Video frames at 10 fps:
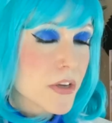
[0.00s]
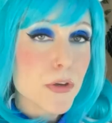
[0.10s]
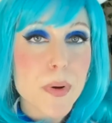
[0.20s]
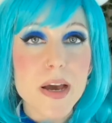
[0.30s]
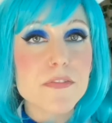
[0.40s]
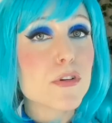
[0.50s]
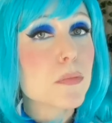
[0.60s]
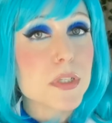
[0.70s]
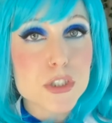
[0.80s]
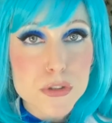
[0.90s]
You have your
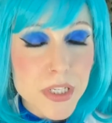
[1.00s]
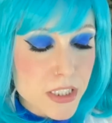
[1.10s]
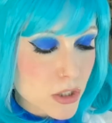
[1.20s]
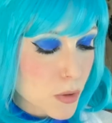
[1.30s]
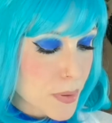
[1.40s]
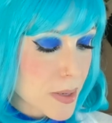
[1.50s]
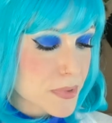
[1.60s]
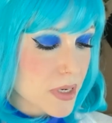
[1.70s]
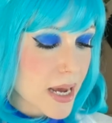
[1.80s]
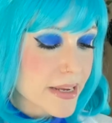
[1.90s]
Matrixyl
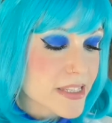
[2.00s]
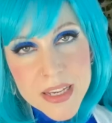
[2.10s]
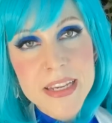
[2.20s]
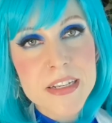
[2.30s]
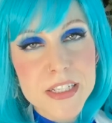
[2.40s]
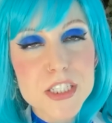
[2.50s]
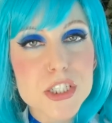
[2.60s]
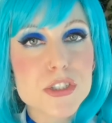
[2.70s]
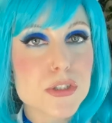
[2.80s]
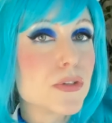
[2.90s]
peptides, in
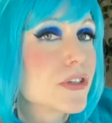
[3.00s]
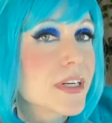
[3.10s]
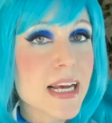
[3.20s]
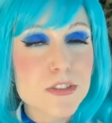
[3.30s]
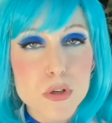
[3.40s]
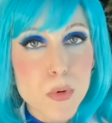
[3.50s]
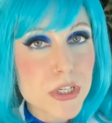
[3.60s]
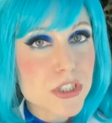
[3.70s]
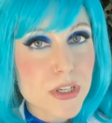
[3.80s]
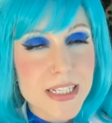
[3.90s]
addition to your natural
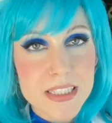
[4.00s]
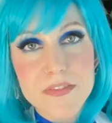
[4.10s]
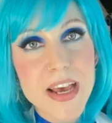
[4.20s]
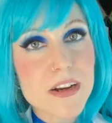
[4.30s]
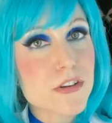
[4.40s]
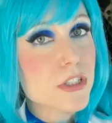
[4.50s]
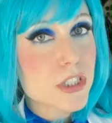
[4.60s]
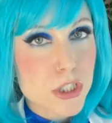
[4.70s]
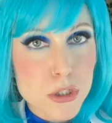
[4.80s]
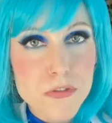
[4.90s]
moisturizing factors,
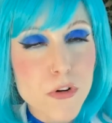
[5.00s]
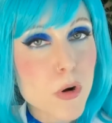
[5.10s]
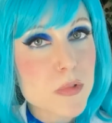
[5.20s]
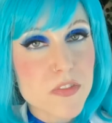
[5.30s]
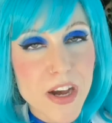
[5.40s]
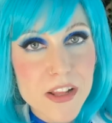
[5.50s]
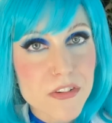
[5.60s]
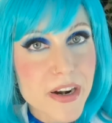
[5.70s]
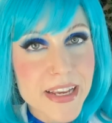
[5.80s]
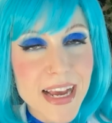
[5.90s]
2 forms of
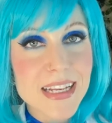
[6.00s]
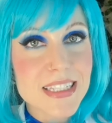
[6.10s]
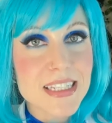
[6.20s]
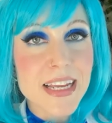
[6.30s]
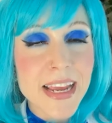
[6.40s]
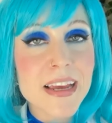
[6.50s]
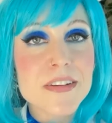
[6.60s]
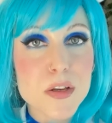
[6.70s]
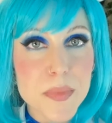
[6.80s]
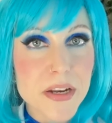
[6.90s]
hyaluronic acid, and
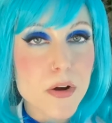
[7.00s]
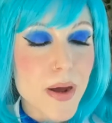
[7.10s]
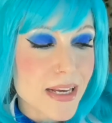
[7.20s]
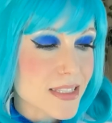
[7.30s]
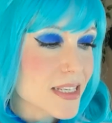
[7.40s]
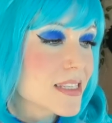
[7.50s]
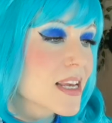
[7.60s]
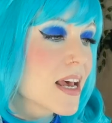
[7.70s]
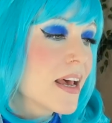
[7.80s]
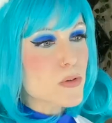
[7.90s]
amino acids.
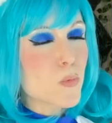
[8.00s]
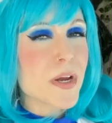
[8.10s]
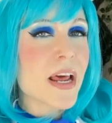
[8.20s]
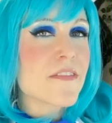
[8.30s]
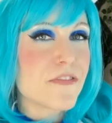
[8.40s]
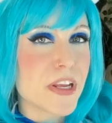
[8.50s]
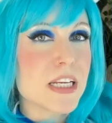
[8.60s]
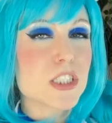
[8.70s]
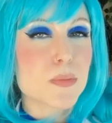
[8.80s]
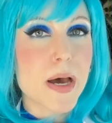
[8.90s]
When I
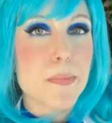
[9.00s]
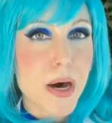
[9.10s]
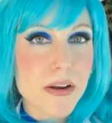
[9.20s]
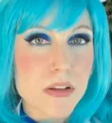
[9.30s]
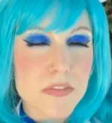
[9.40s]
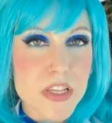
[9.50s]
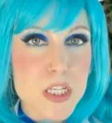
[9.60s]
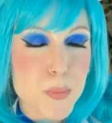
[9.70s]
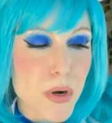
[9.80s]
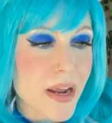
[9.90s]
finished my bottle of
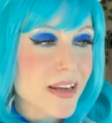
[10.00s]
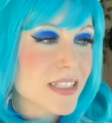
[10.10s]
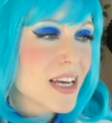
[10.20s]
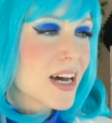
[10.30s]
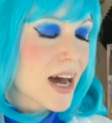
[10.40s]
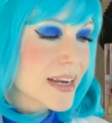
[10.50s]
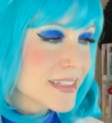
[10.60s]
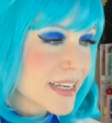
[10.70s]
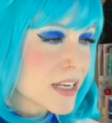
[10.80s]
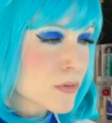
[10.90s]
this product, I
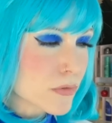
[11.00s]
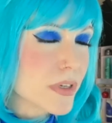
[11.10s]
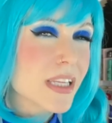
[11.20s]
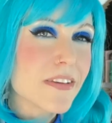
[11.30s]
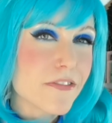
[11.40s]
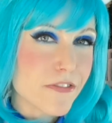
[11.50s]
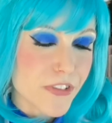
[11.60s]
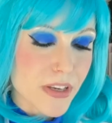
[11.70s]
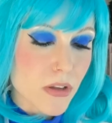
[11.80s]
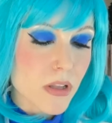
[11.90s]
didn't really
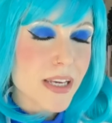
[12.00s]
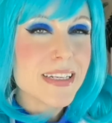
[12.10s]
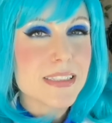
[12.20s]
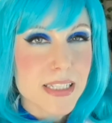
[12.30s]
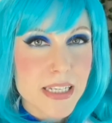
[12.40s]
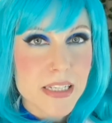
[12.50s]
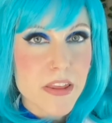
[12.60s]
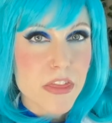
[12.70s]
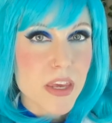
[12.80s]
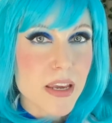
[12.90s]
feel it did
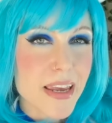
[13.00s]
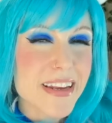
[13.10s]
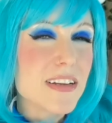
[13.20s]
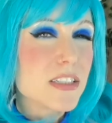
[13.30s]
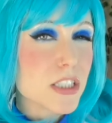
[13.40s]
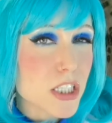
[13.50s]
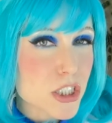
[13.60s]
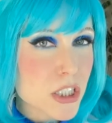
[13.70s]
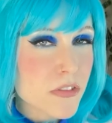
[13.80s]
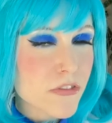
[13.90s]
anything in
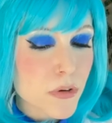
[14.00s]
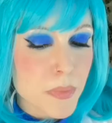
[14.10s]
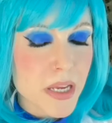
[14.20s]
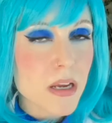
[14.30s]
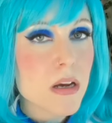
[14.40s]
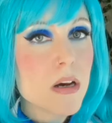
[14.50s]
addition for me